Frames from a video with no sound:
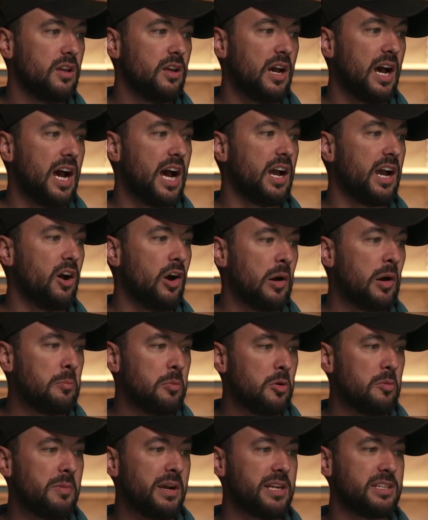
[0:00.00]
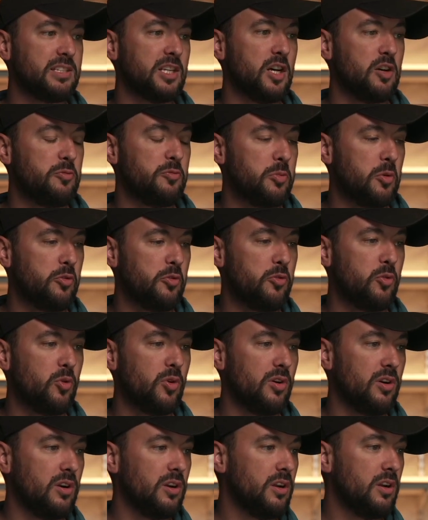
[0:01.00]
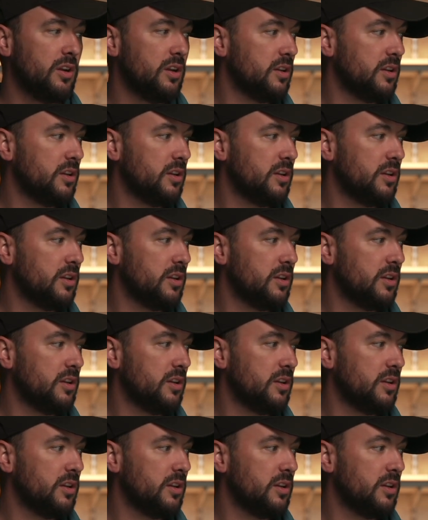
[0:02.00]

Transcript: I humbled myself before